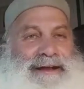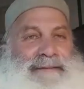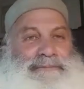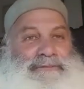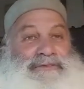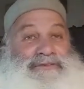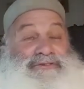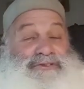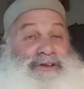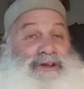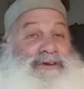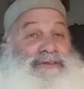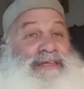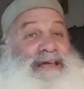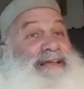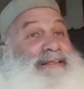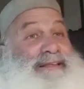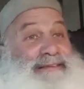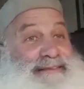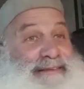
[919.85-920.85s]
did you know
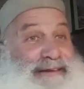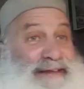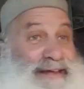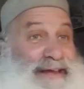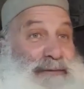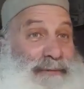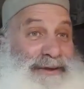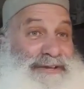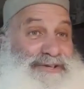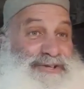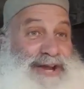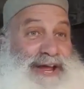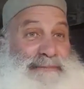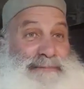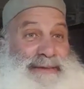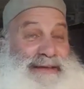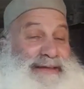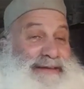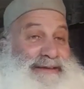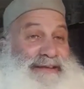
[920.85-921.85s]
that today I went
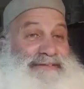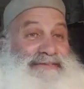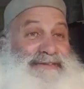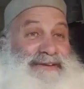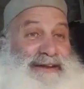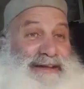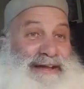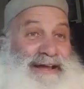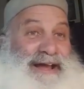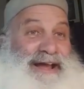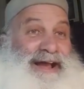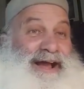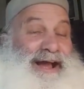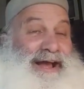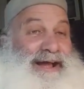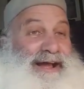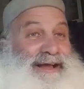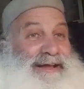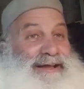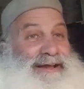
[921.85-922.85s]
shopping and yesterday
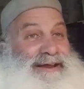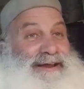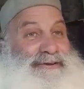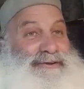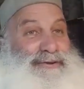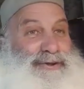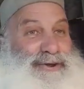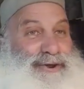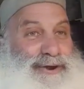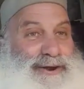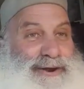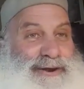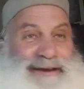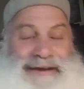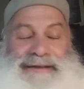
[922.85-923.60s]
I got a new car?